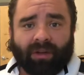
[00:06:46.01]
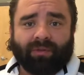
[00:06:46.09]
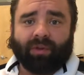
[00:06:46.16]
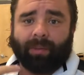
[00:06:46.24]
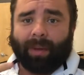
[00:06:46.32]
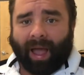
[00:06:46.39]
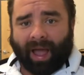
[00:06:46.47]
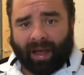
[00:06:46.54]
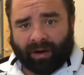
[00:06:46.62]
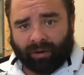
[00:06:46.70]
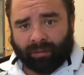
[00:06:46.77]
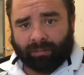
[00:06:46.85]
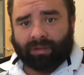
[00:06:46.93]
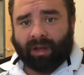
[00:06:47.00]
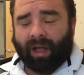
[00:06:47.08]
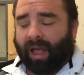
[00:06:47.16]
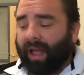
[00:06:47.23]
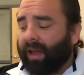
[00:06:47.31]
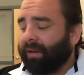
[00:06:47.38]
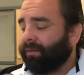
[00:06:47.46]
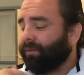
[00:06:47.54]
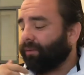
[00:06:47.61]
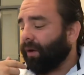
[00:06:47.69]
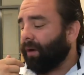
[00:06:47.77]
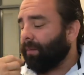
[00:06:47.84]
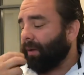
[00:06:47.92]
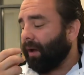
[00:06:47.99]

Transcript: from Adams, and from